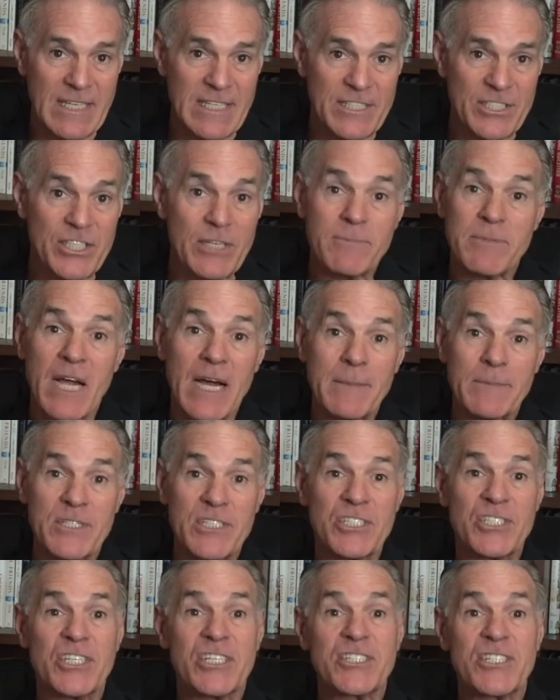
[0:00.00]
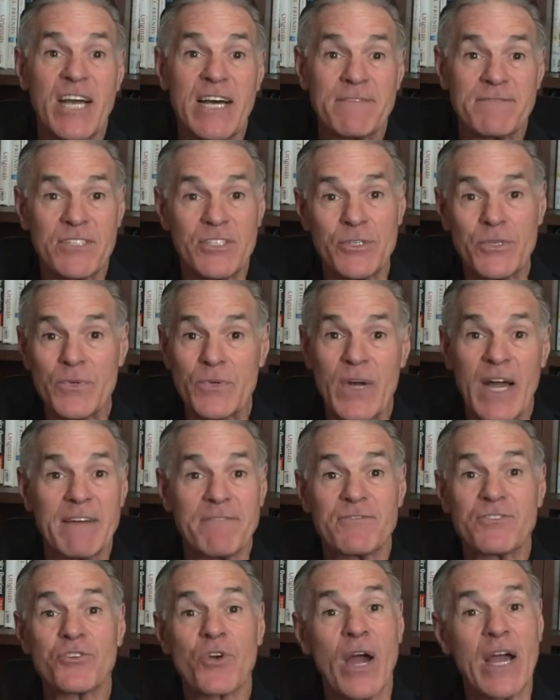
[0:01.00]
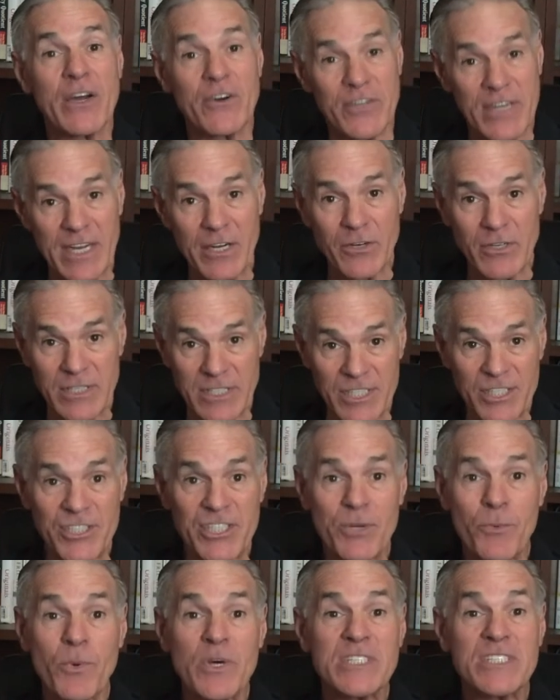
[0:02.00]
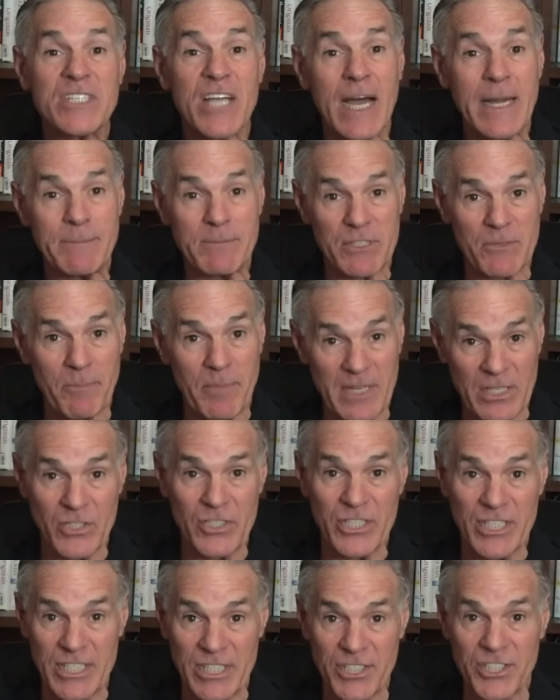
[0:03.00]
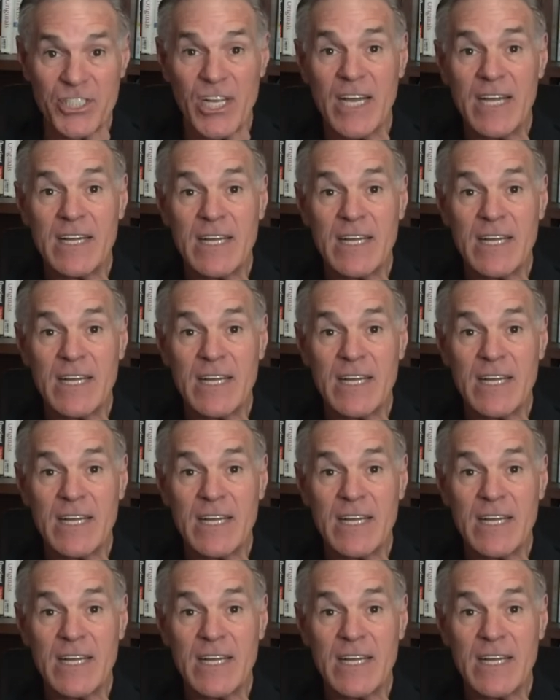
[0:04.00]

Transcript: Sometimes you just have to have trial and error to see what types of penalties